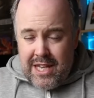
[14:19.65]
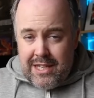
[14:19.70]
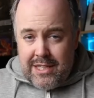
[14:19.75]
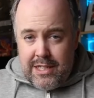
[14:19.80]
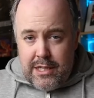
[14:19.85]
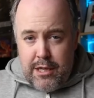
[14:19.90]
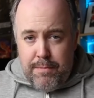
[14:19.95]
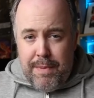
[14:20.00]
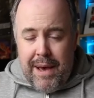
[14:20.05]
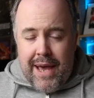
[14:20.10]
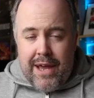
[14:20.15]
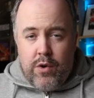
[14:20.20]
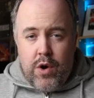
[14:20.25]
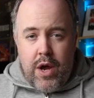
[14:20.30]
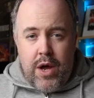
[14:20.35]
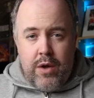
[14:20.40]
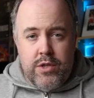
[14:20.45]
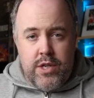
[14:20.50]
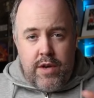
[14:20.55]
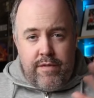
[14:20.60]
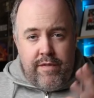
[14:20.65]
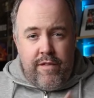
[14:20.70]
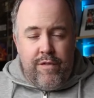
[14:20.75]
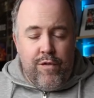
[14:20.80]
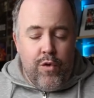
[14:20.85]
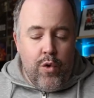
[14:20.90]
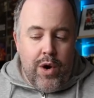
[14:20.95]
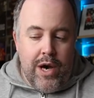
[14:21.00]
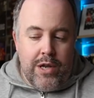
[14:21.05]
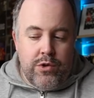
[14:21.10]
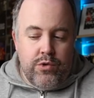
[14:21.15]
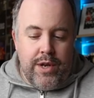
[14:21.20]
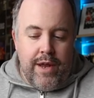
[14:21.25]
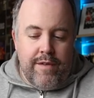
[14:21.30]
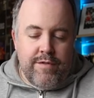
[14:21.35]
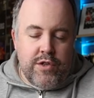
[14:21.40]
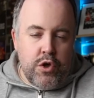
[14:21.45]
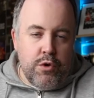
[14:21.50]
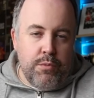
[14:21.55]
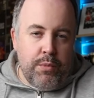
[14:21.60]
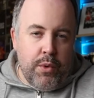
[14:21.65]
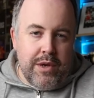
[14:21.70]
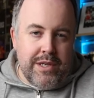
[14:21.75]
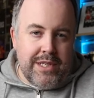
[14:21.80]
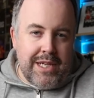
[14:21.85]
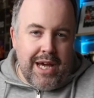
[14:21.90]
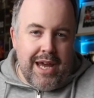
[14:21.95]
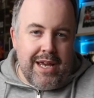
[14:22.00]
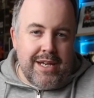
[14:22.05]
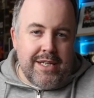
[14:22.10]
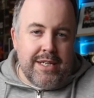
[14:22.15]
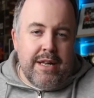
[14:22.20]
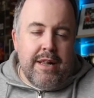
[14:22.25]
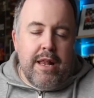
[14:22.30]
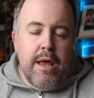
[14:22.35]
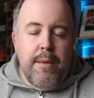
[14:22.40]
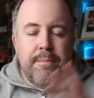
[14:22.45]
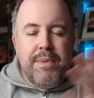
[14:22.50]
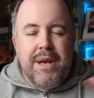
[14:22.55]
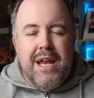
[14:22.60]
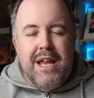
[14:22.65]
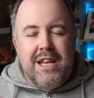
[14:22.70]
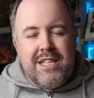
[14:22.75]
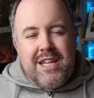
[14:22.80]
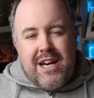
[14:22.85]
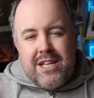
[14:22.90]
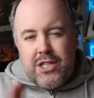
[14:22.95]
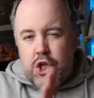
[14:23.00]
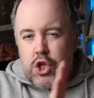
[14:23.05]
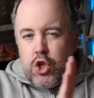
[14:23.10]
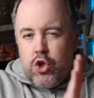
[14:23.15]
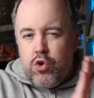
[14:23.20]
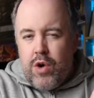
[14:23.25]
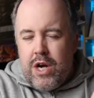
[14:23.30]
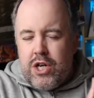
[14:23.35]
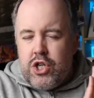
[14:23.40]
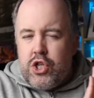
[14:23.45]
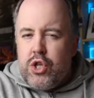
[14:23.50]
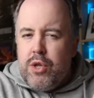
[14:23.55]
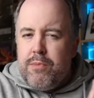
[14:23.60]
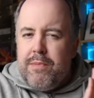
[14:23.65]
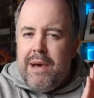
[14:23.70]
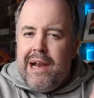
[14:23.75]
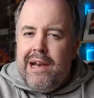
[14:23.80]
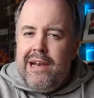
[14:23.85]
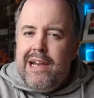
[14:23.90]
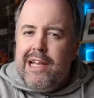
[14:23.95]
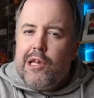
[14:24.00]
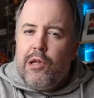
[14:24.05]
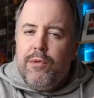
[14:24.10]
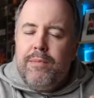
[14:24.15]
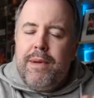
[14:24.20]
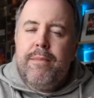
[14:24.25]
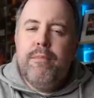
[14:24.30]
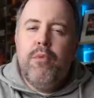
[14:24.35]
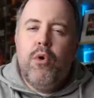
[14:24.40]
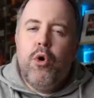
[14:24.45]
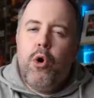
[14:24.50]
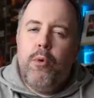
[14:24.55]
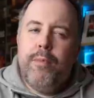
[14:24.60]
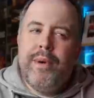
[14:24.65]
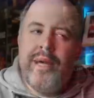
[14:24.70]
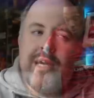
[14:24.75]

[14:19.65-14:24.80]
things in the background of a 400 f2.8, but it does crush them a little bit more